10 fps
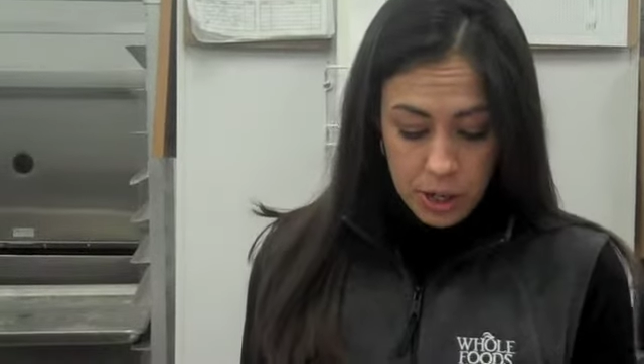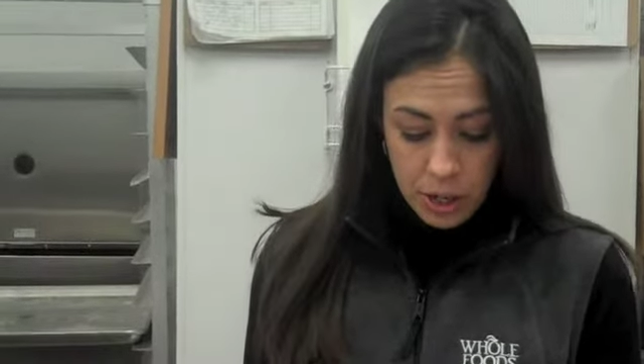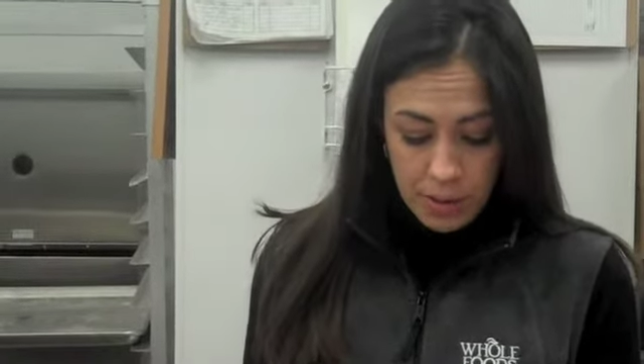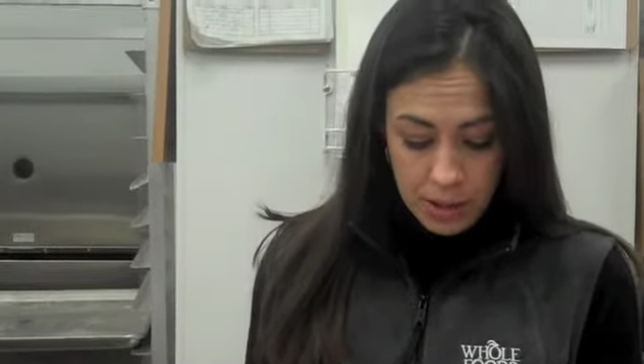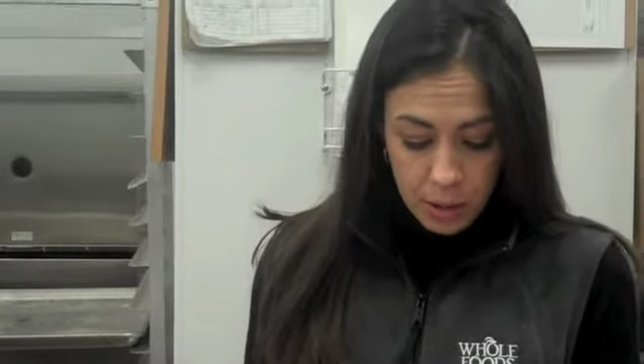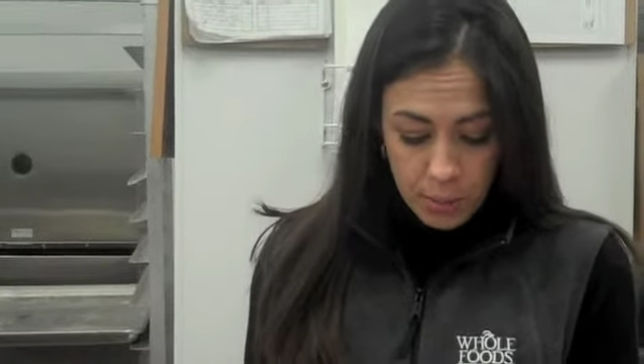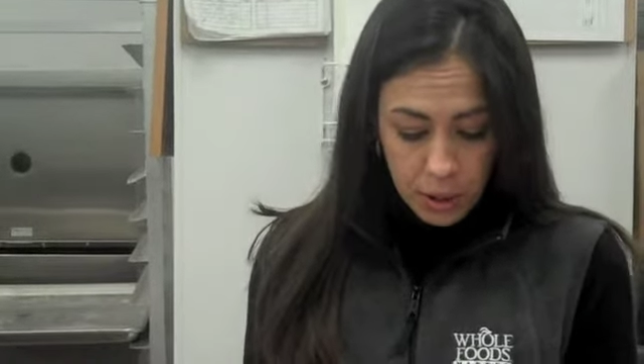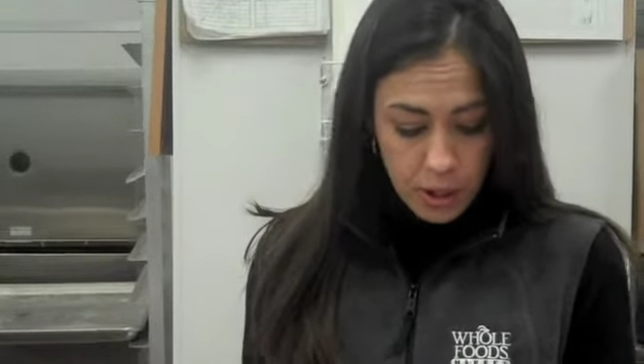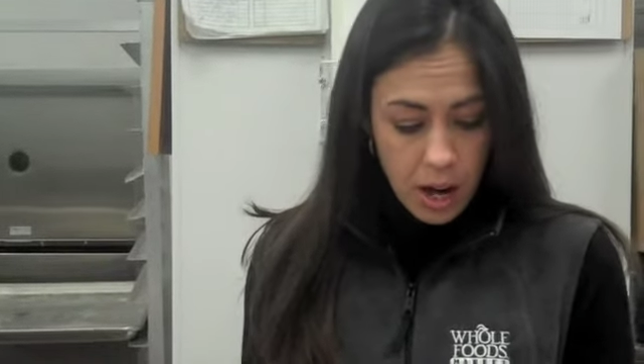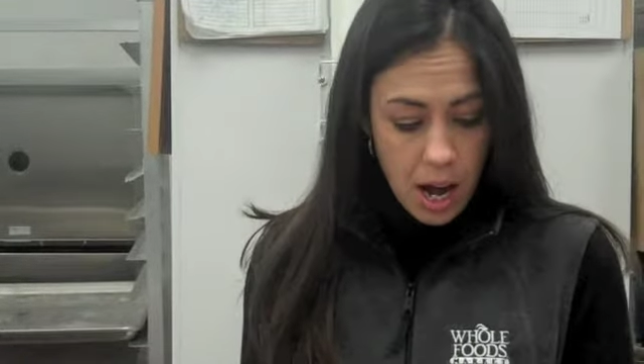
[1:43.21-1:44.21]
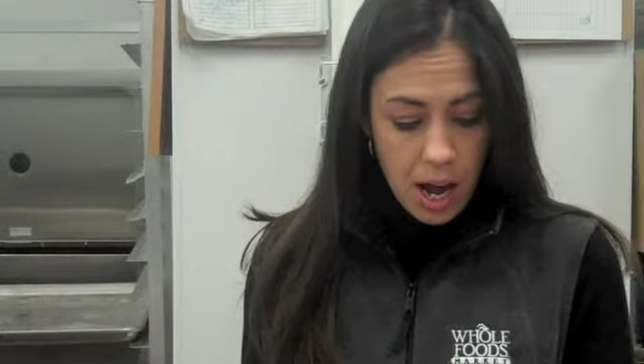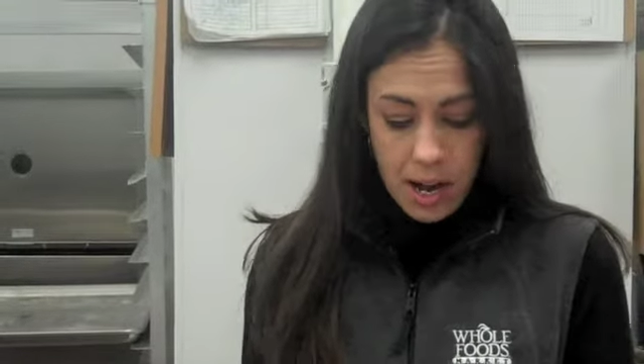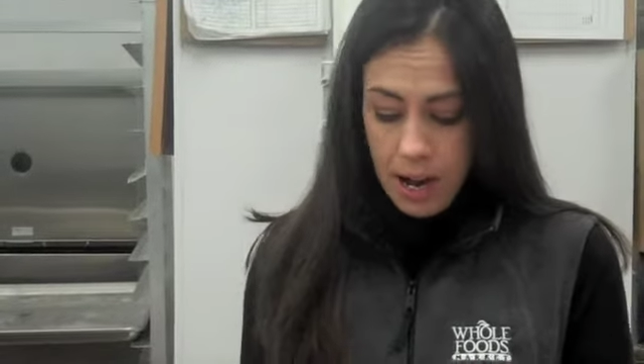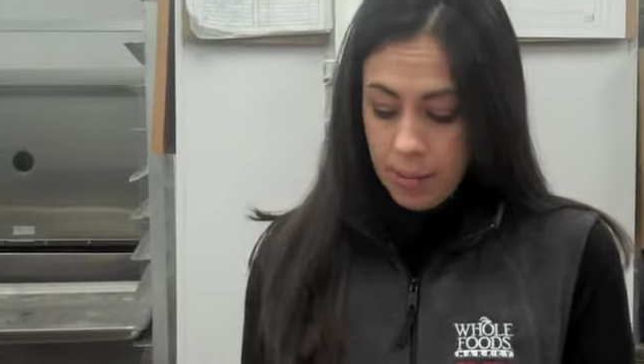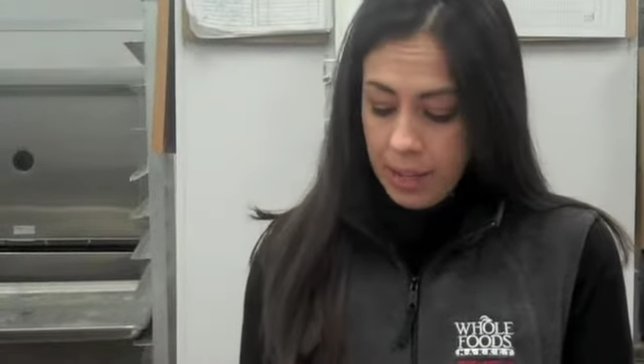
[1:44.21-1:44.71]
turn my little burner
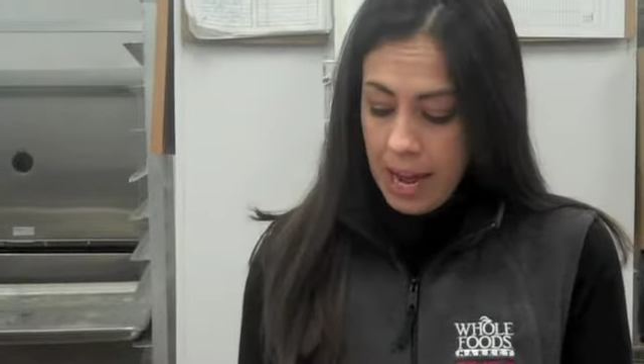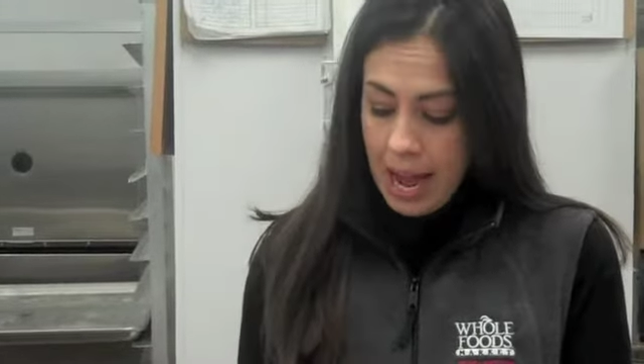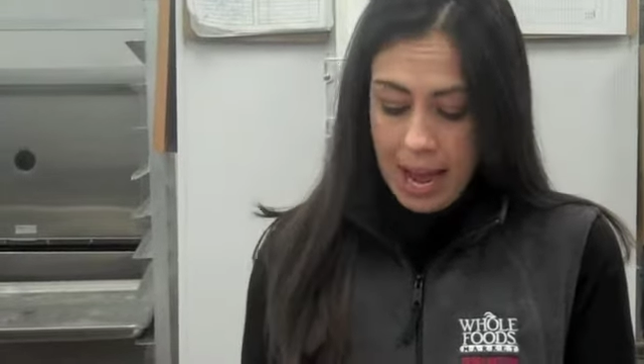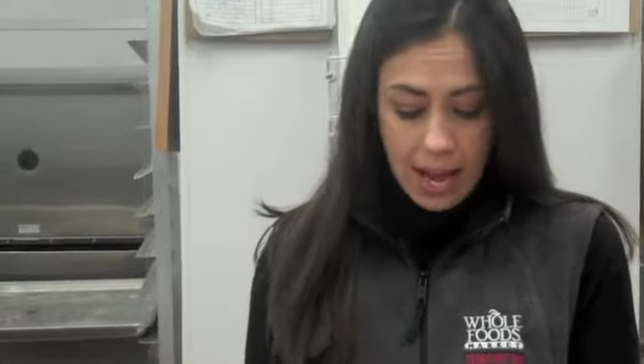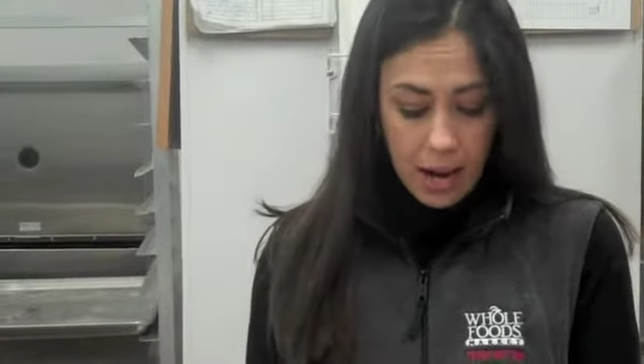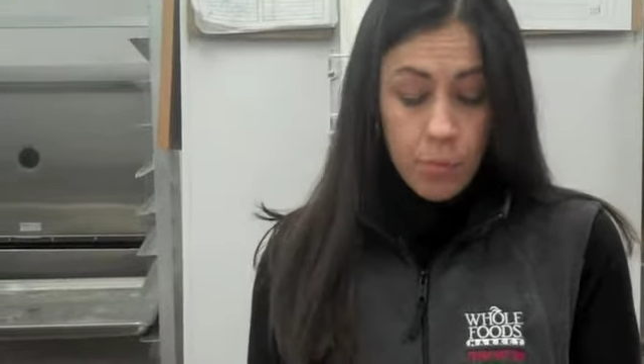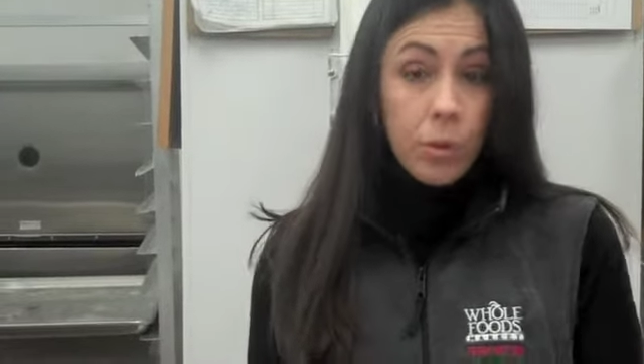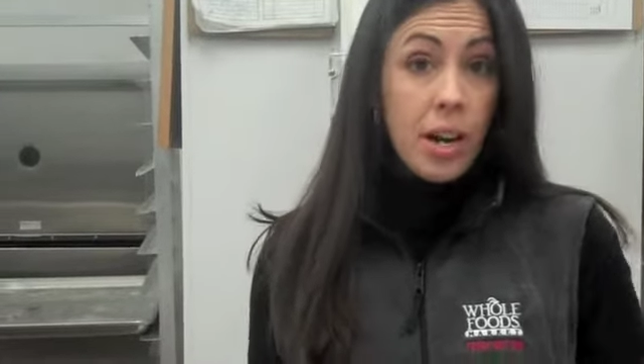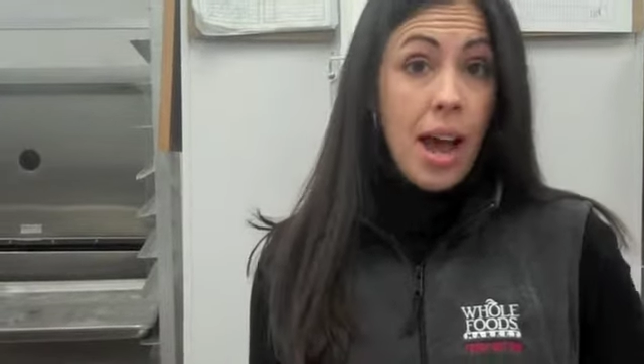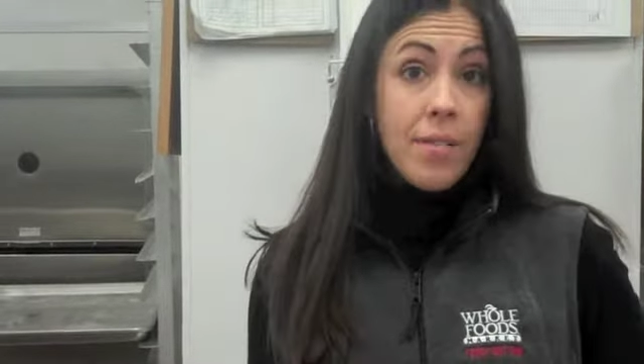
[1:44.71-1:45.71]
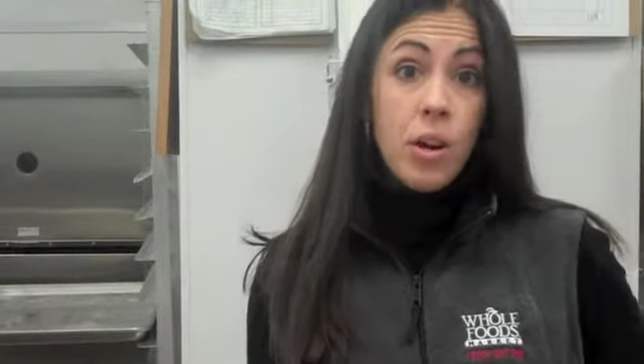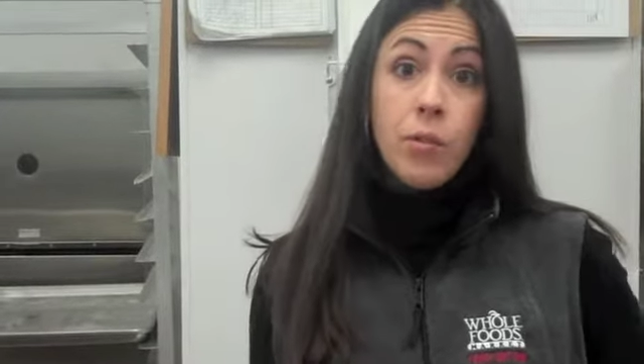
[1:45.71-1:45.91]
on, and I'm going to have